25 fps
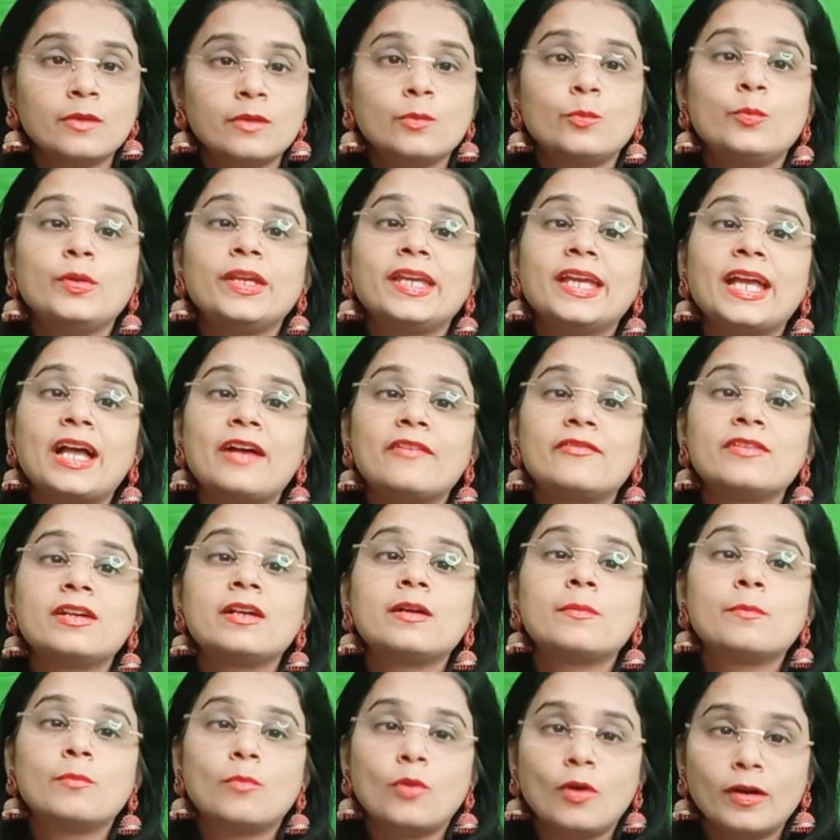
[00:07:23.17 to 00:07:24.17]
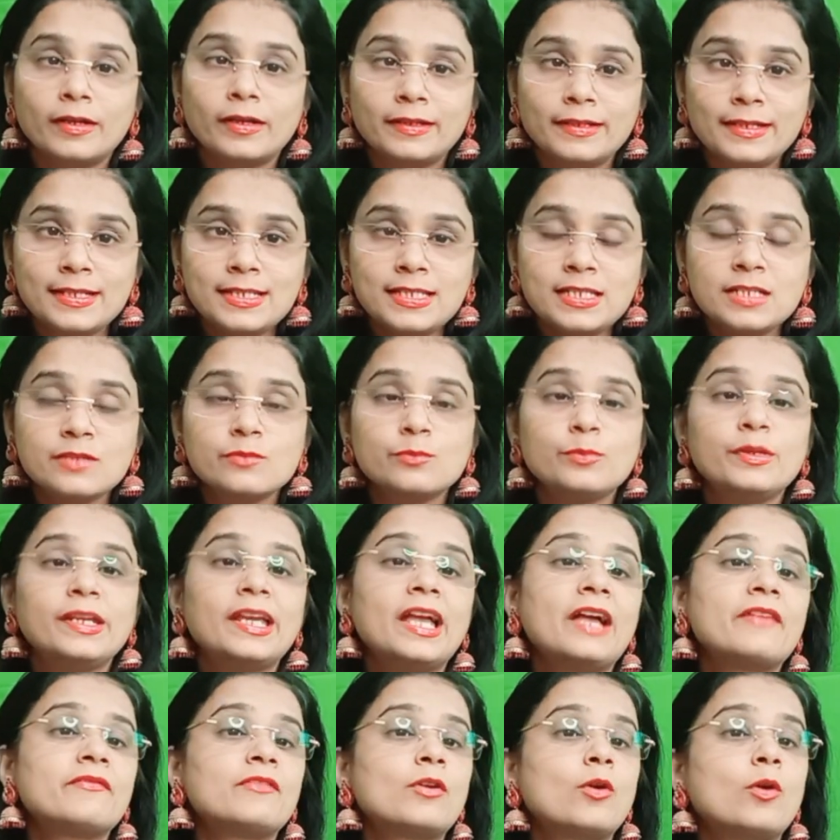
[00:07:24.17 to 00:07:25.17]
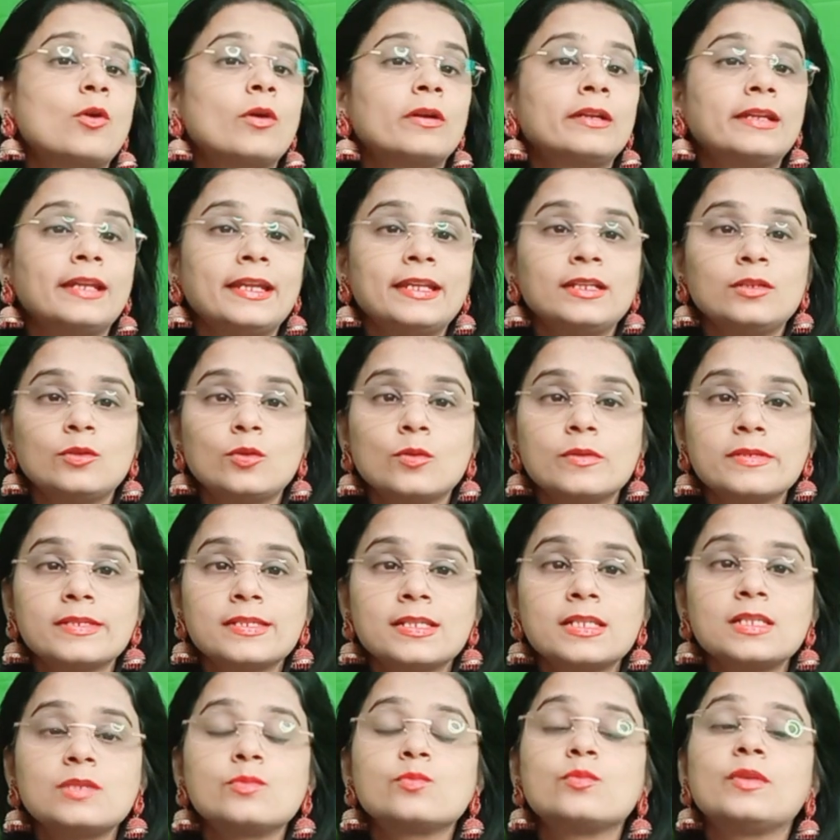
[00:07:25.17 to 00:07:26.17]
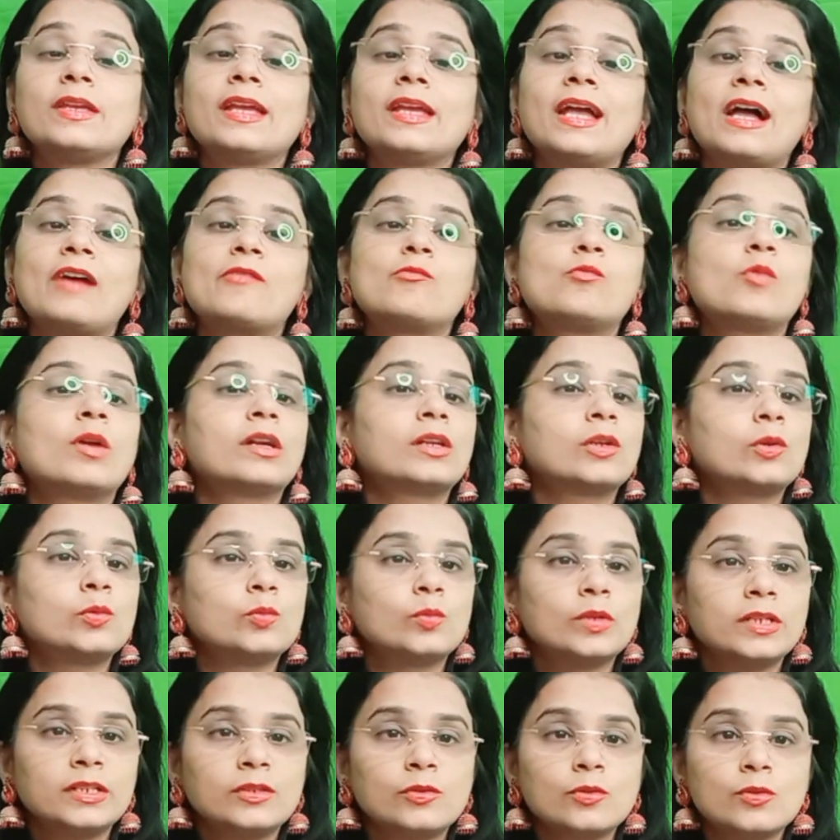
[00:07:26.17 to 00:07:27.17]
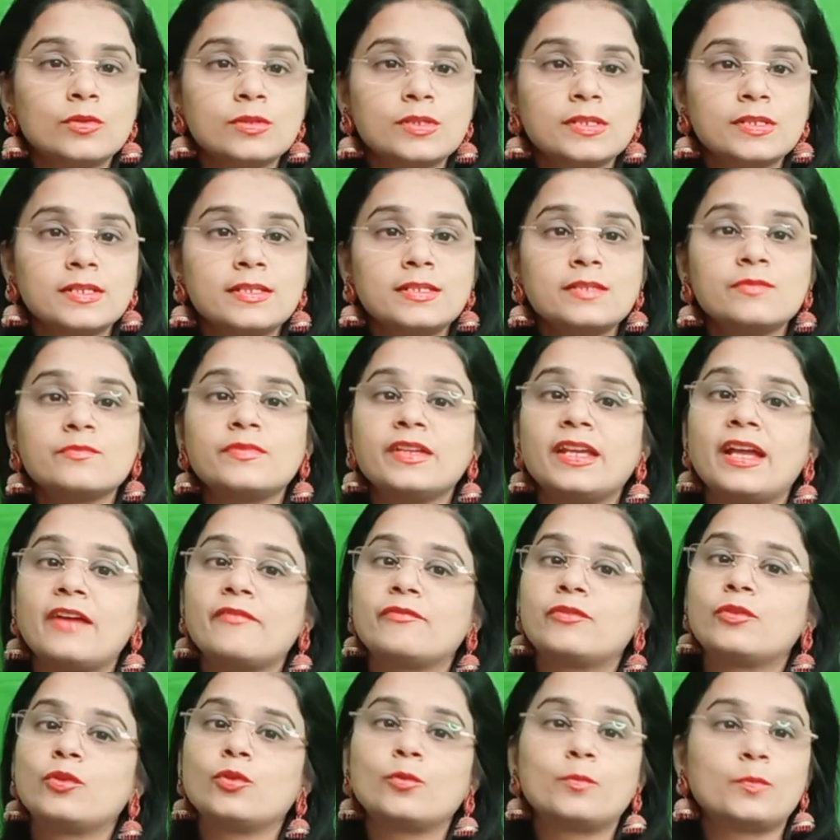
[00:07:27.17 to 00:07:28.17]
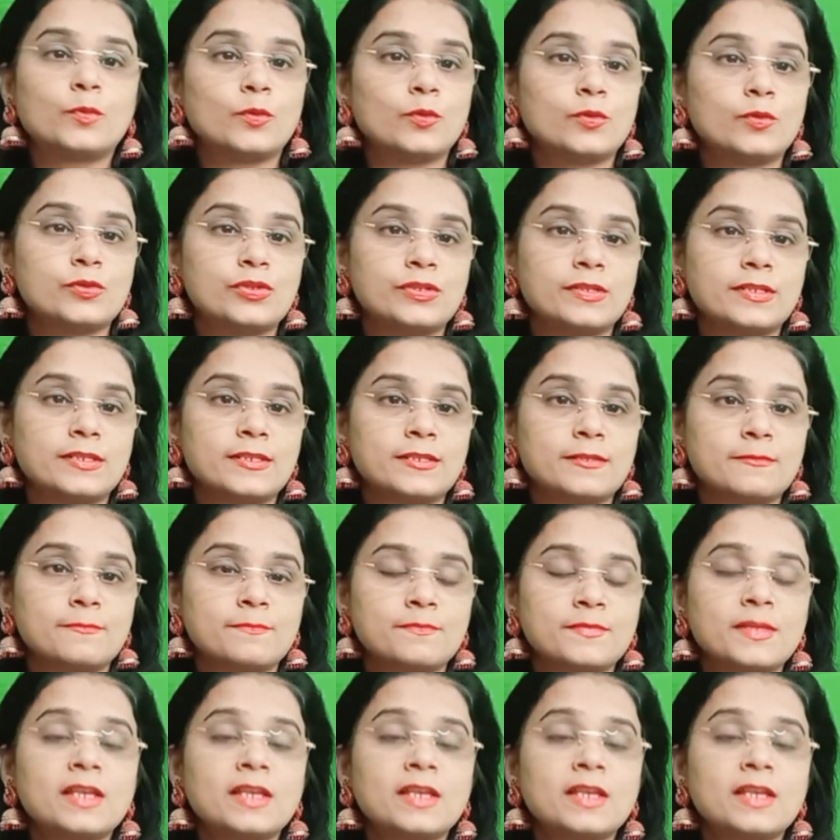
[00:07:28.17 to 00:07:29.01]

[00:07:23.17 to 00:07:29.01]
We have mock tests, we have online courses, we have one-on-one courses, we have group courses.